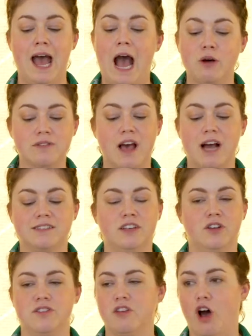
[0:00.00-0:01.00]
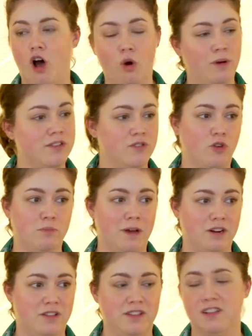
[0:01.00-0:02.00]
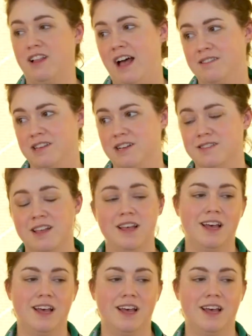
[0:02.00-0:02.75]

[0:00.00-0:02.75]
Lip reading: house cocktails always sold better than classics.